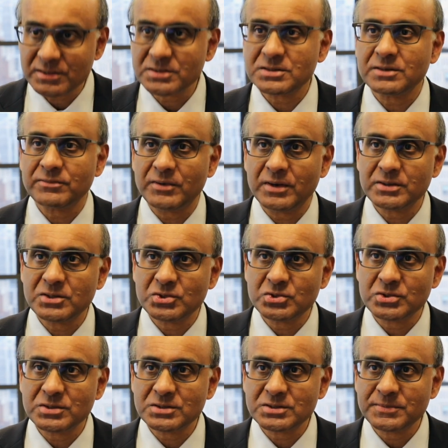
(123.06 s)

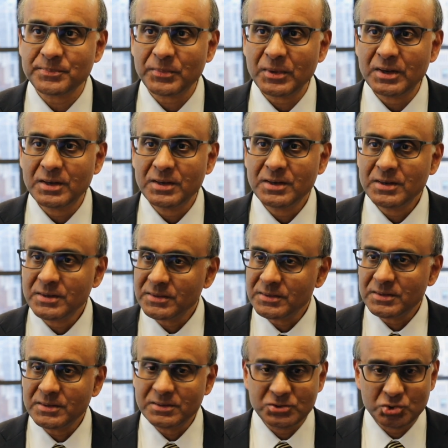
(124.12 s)
disadvantages,
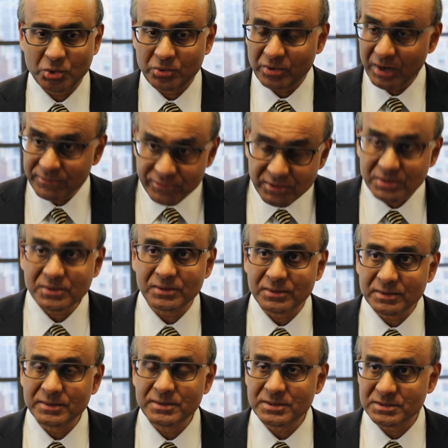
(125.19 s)

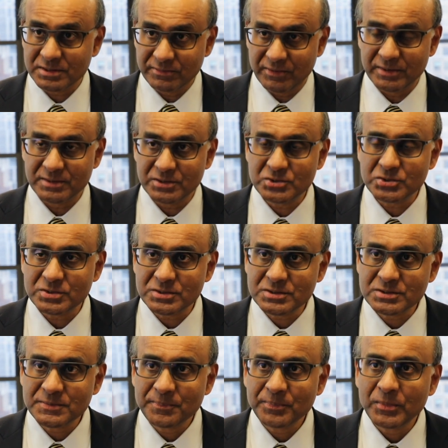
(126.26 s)
geographical
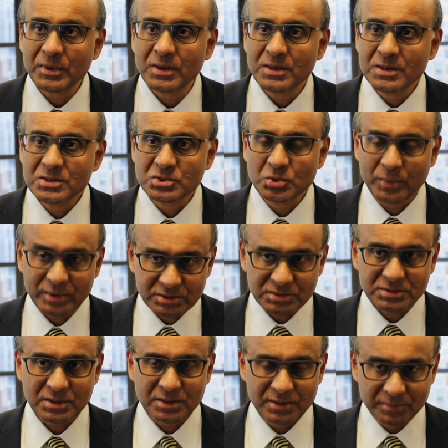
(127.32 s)
disadvantages. So
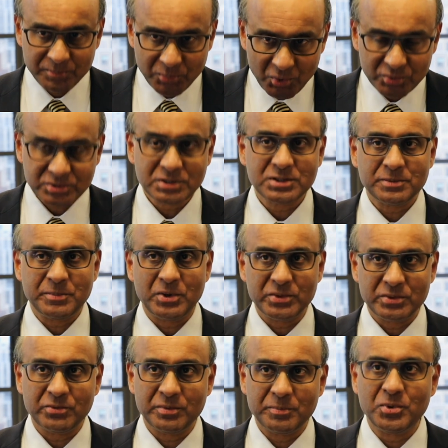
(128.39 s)
what's important about
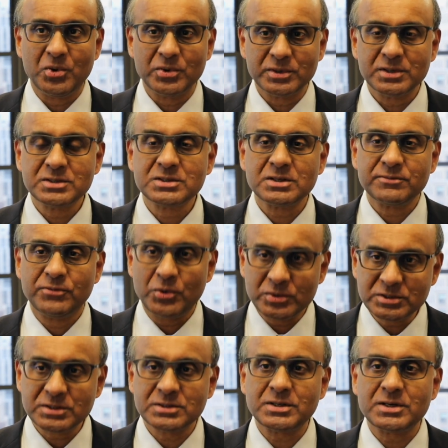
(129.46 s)
the report is it
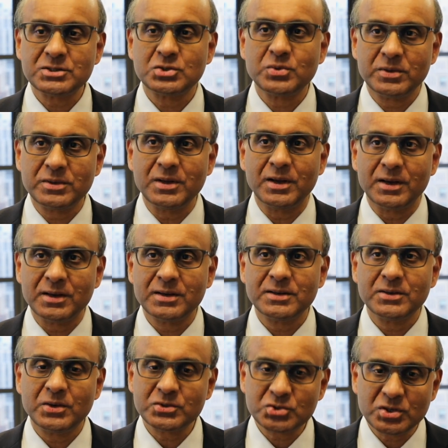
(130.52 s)
forces us to think
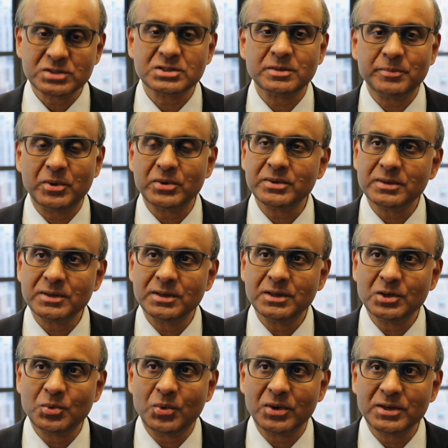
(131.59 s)
not just about
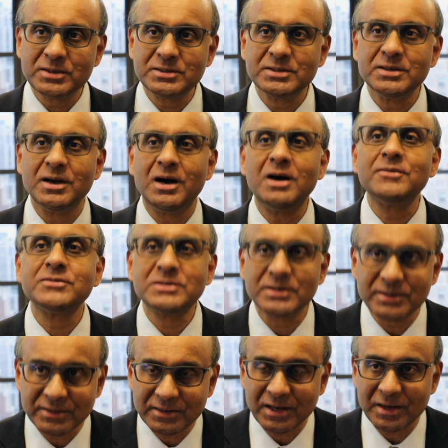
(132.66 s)
inequality
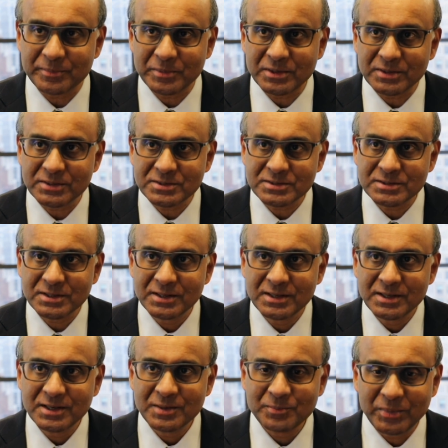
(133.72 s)
after it happens,
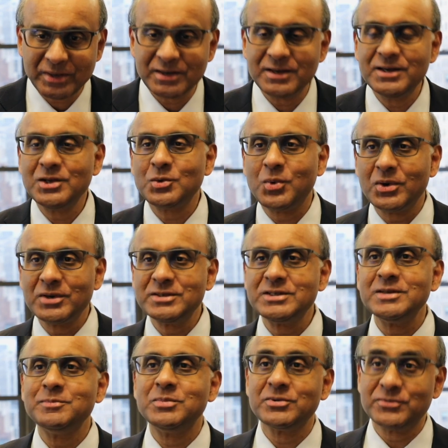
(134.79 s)
but
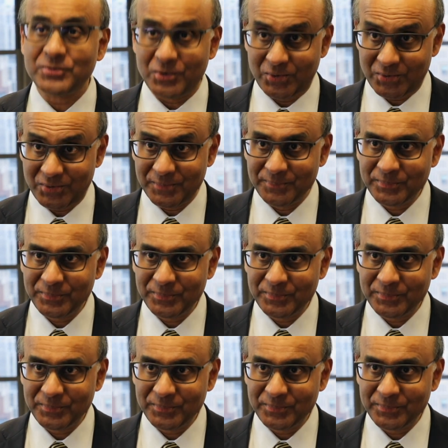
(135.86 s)
inequality before.